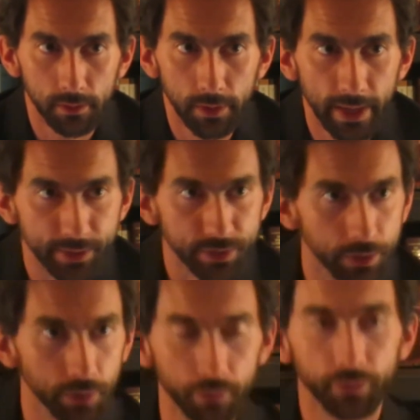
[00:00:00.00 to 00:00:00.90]
And
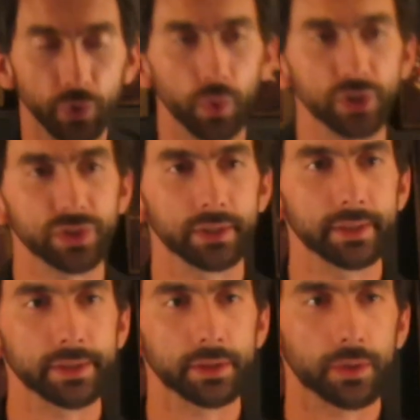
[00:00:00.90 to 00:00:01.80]
so the question
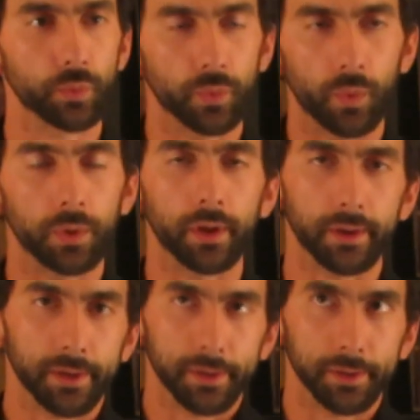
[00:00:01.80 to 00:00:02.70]
is then, well,
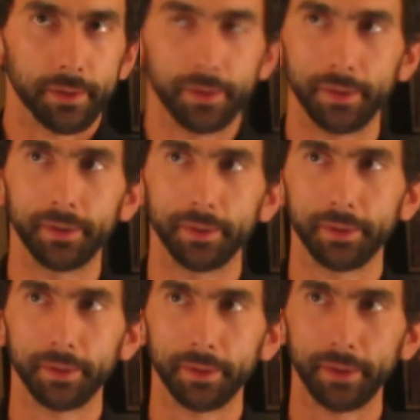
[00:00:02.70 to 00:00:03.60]

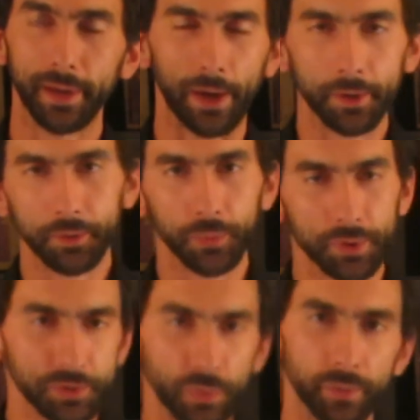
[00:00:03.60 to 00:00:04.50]
how did it work
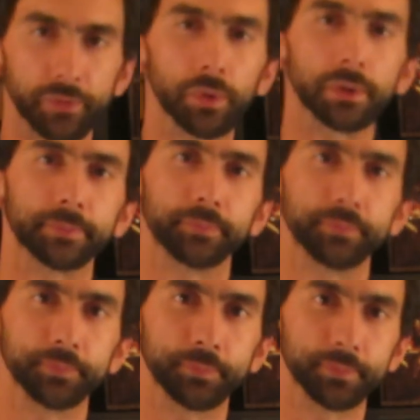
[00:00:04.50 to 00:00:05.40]
so well before?
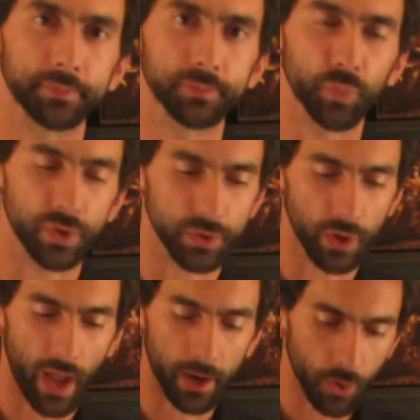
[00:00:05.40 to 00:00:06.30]

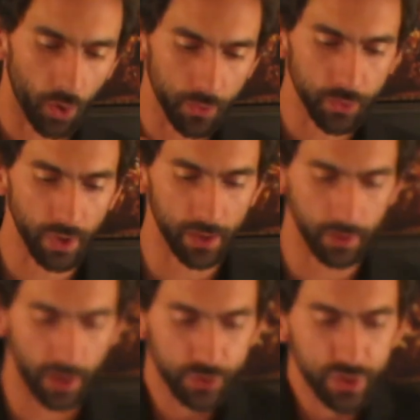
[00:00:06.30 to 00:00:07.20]
How
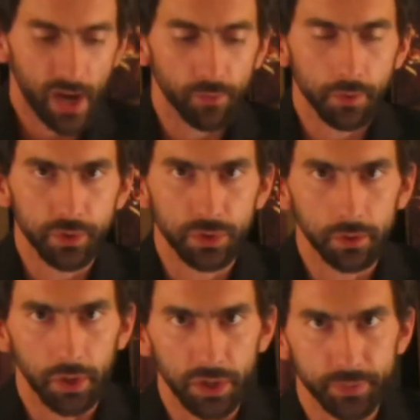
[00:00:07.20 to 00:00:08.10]
did you have all these good
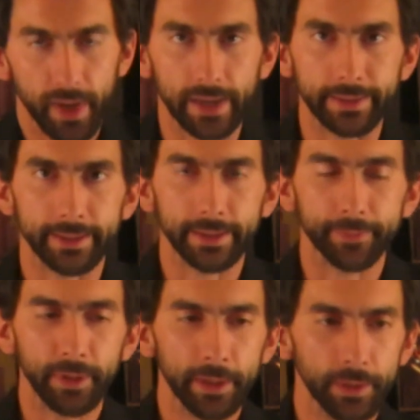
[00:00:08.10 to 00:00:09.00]
laws back in the day
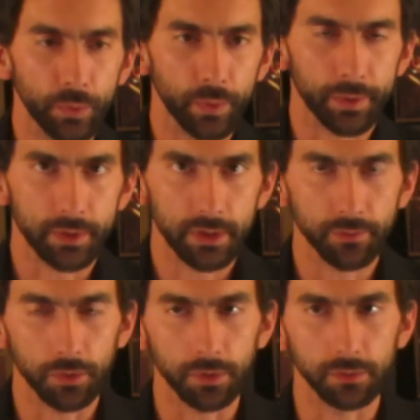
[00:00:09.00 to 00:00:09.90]
with an
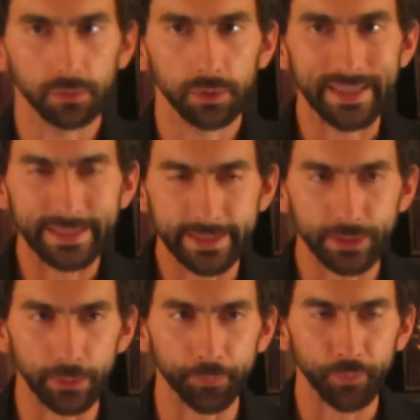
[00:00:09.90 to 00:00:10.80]
evil
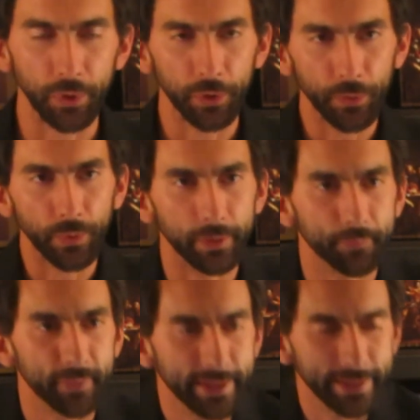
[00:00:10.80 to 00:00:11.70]
system? Well,
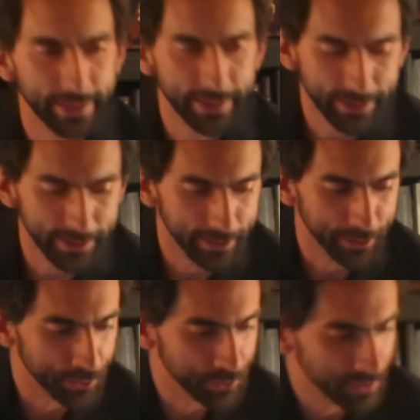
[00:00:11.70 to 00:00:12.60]

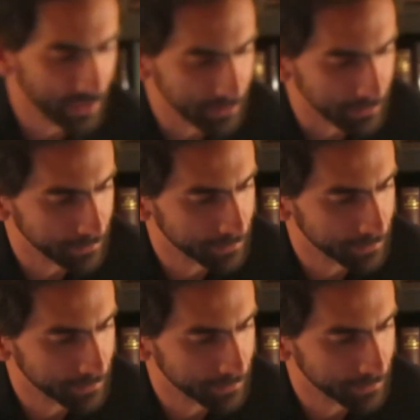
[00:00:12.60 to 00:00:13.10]
here's the idea.